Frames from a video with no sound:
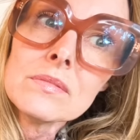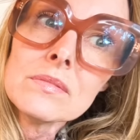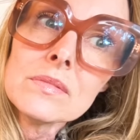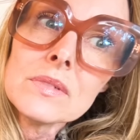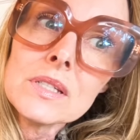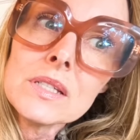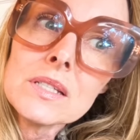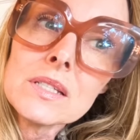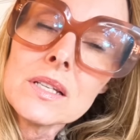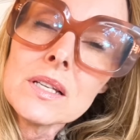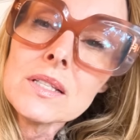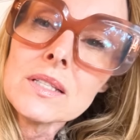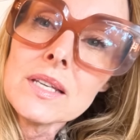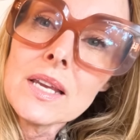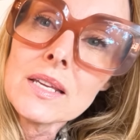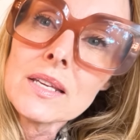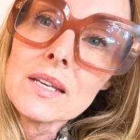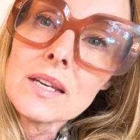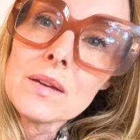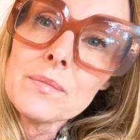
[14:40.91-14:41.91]
And it does
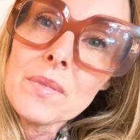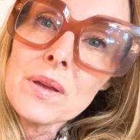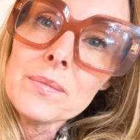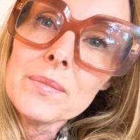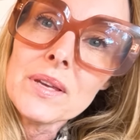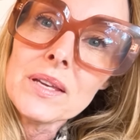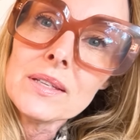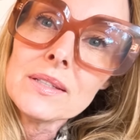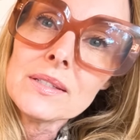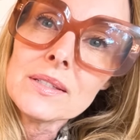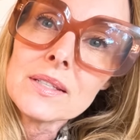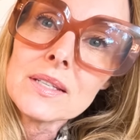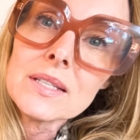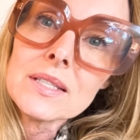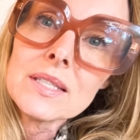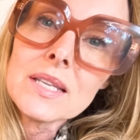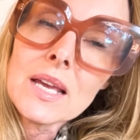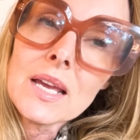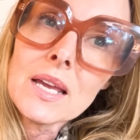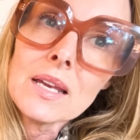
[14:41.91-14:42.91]
take a commitment to
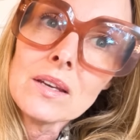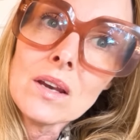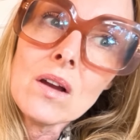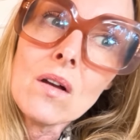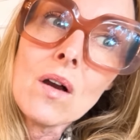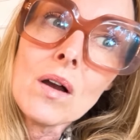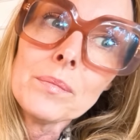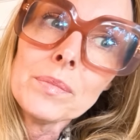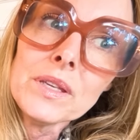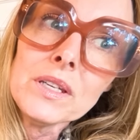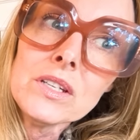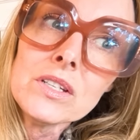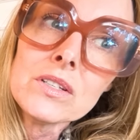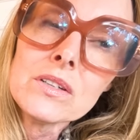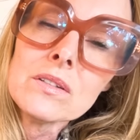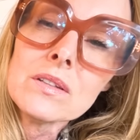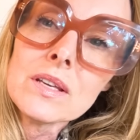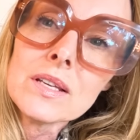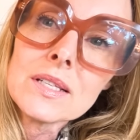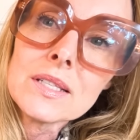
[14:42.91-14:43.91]
say, no, I'm going to
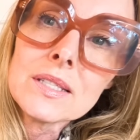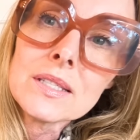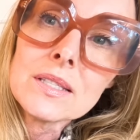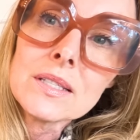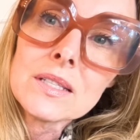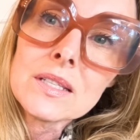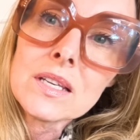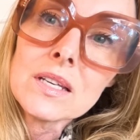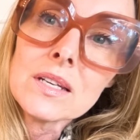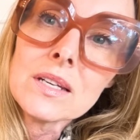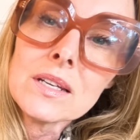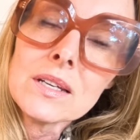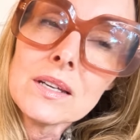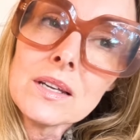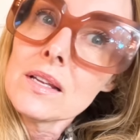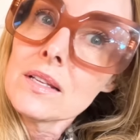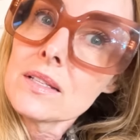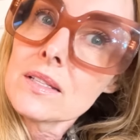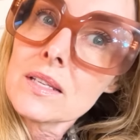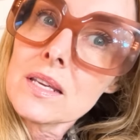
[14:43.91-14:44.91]
do this. It's going to
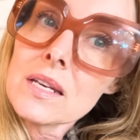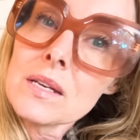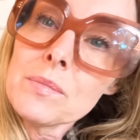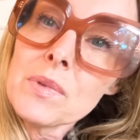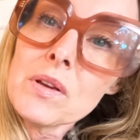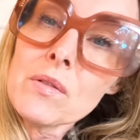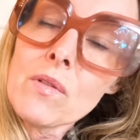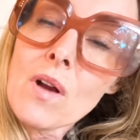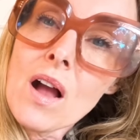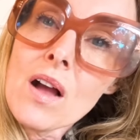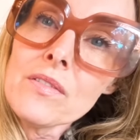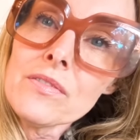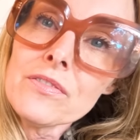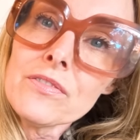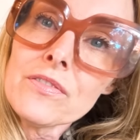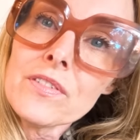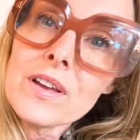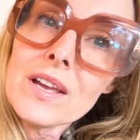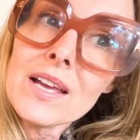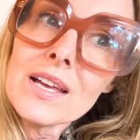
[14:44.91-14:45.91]
it's going to be
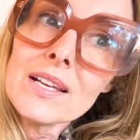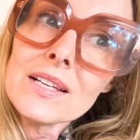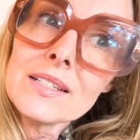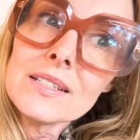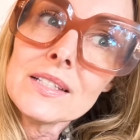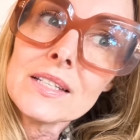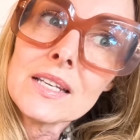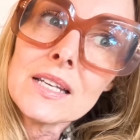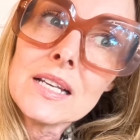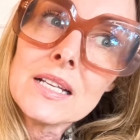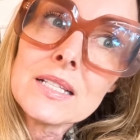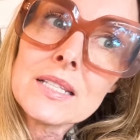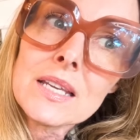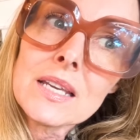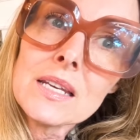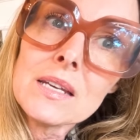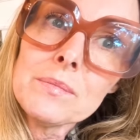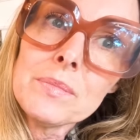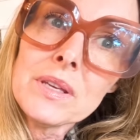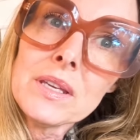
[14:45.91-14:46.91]
rough and it's
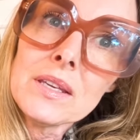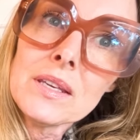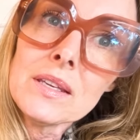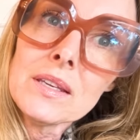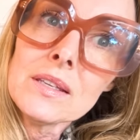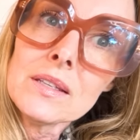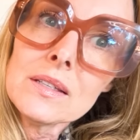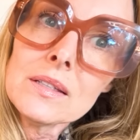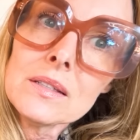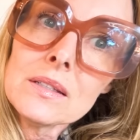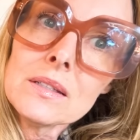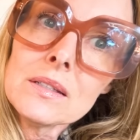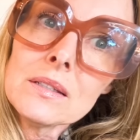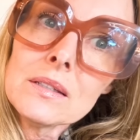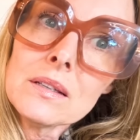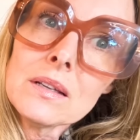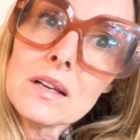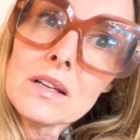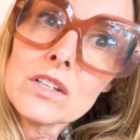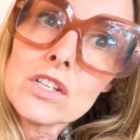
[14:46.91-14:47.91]
going to be
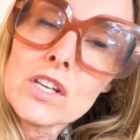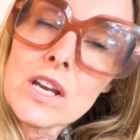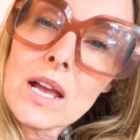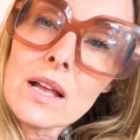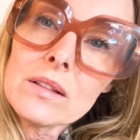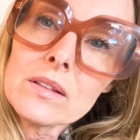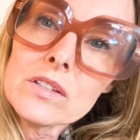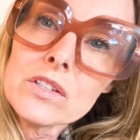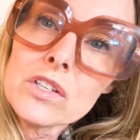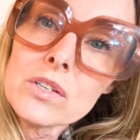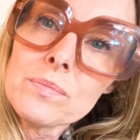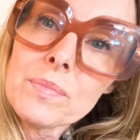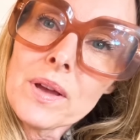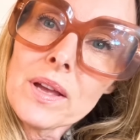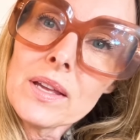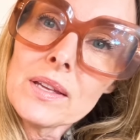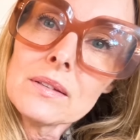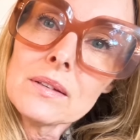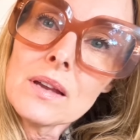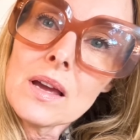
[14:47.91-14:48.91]
a challenge,
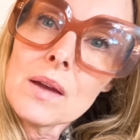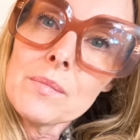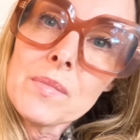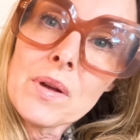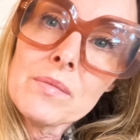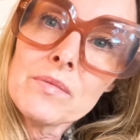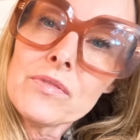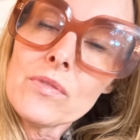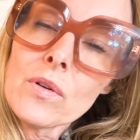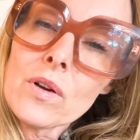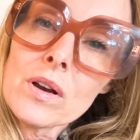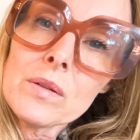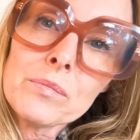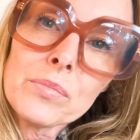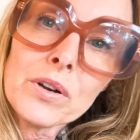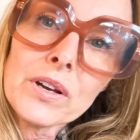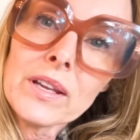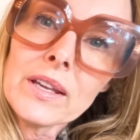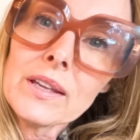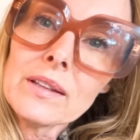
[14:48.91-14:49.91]
but I'm up for it.
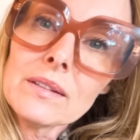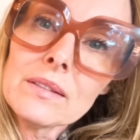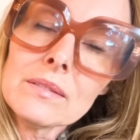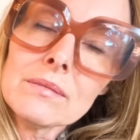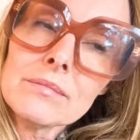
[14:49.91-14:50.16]
Bring it.